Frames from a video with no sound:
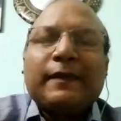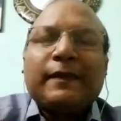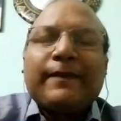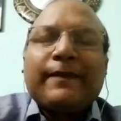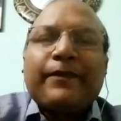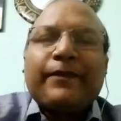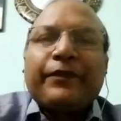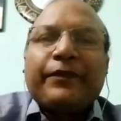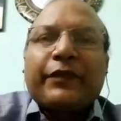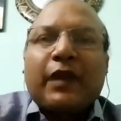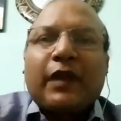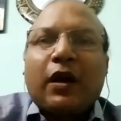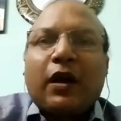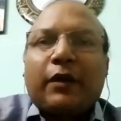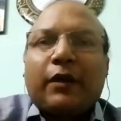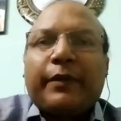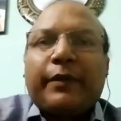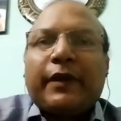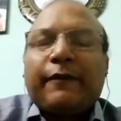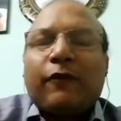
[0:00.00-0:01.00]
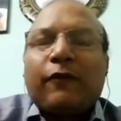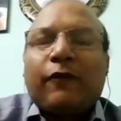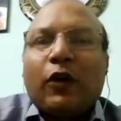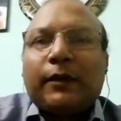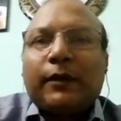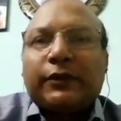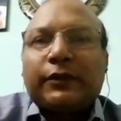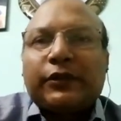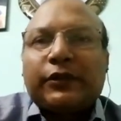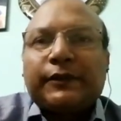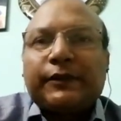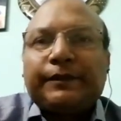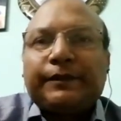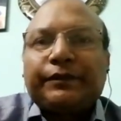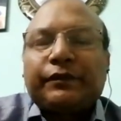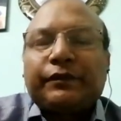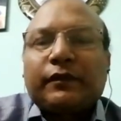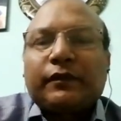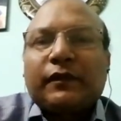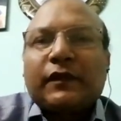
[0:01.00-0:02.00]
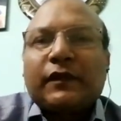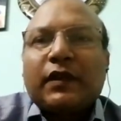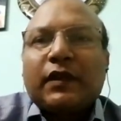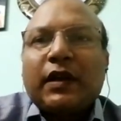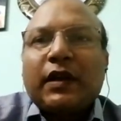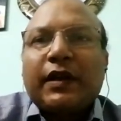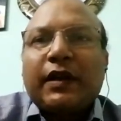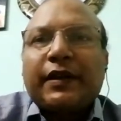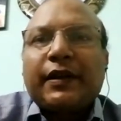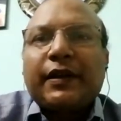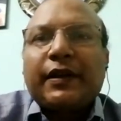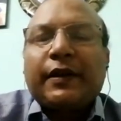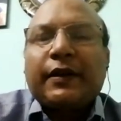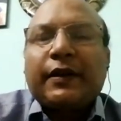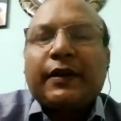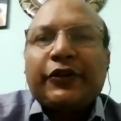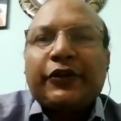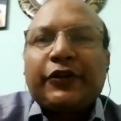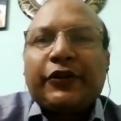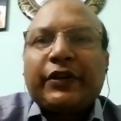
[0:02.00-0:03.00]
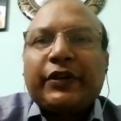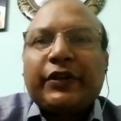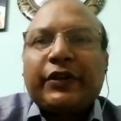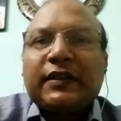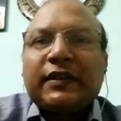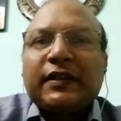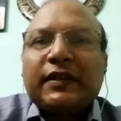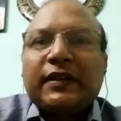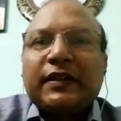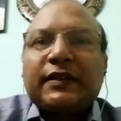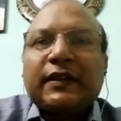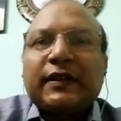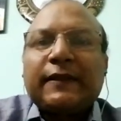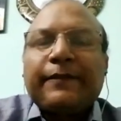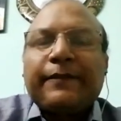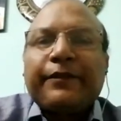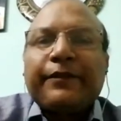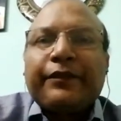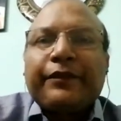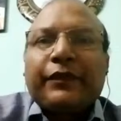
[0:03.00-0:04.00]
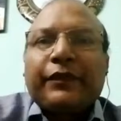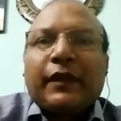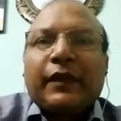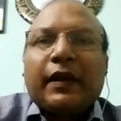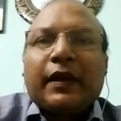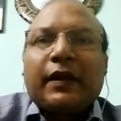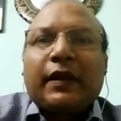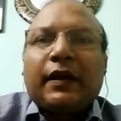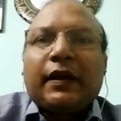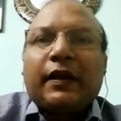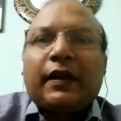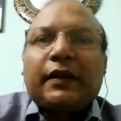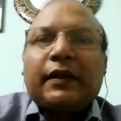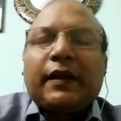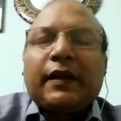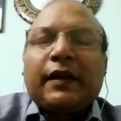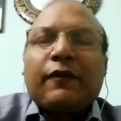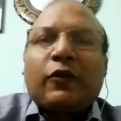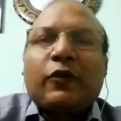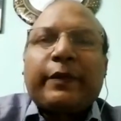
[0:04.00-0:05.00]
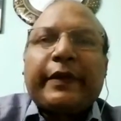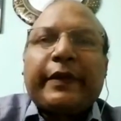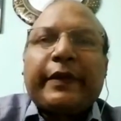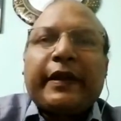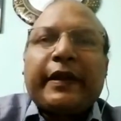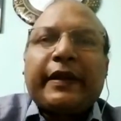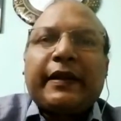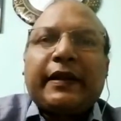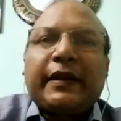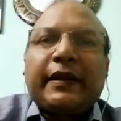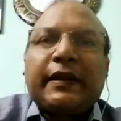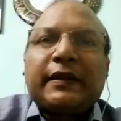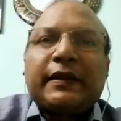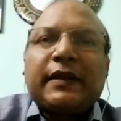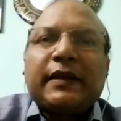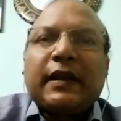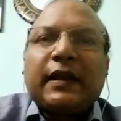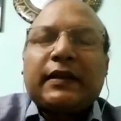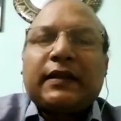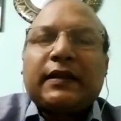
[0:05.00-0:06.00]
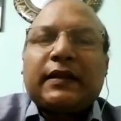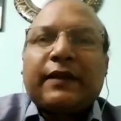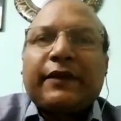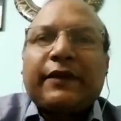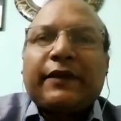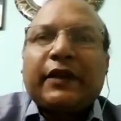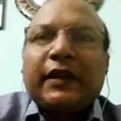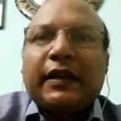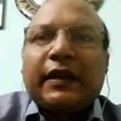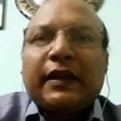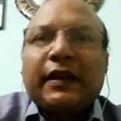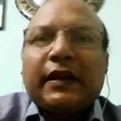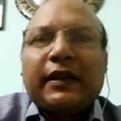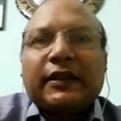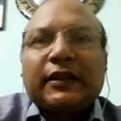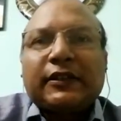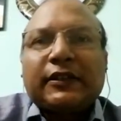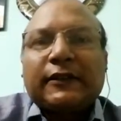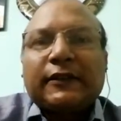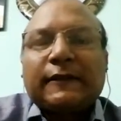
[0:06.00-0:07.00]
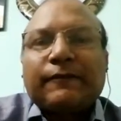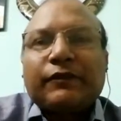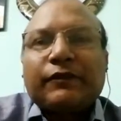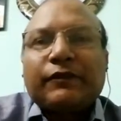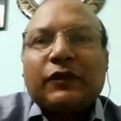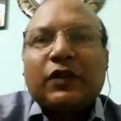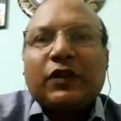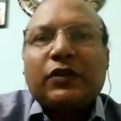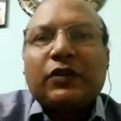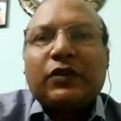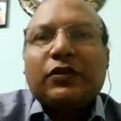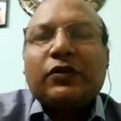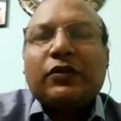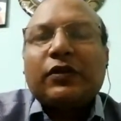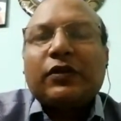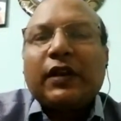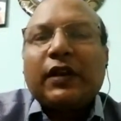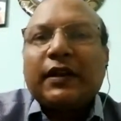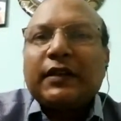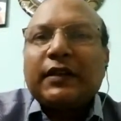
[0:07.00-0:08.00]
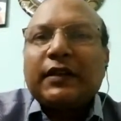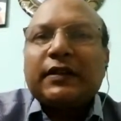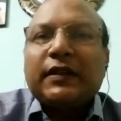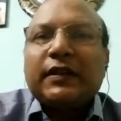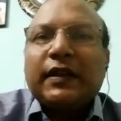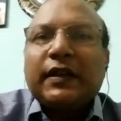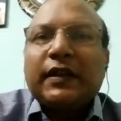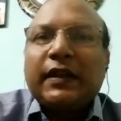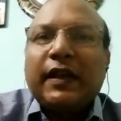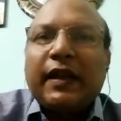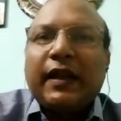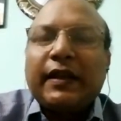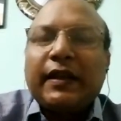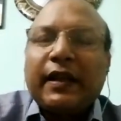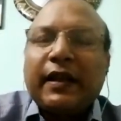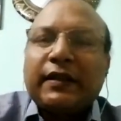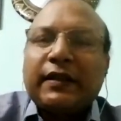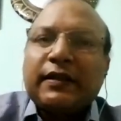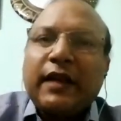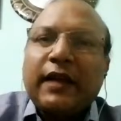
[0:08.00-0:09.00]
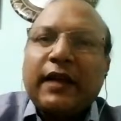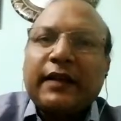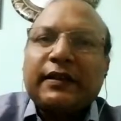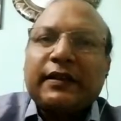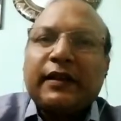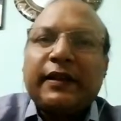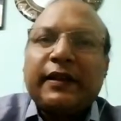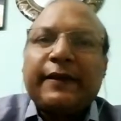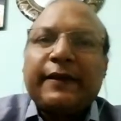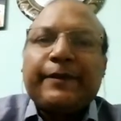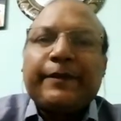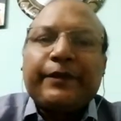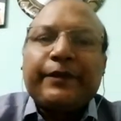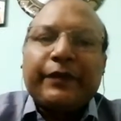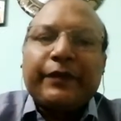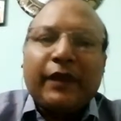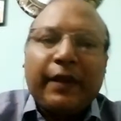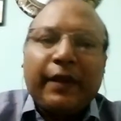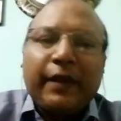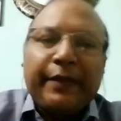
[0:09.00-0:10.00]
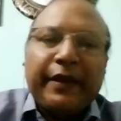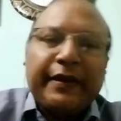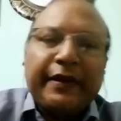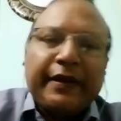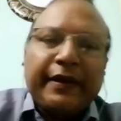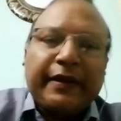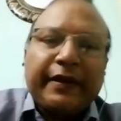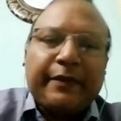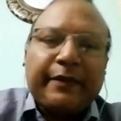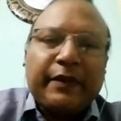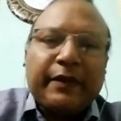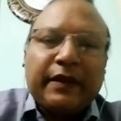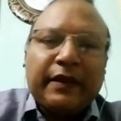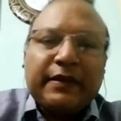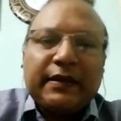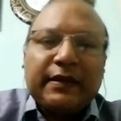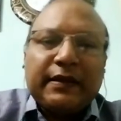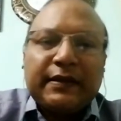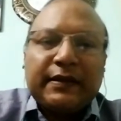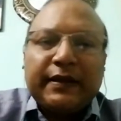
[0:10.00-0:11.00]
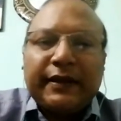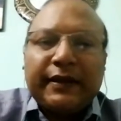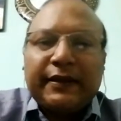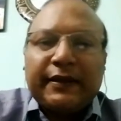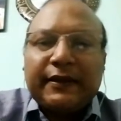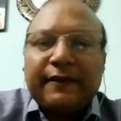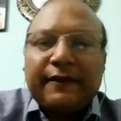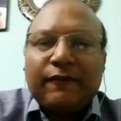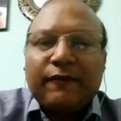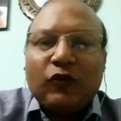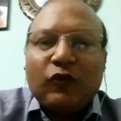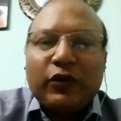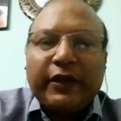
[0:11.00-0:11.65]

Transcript: are being formed, and due to this reason, there won't be any chance of any conduct. So that's actually being taken place inside. Okay,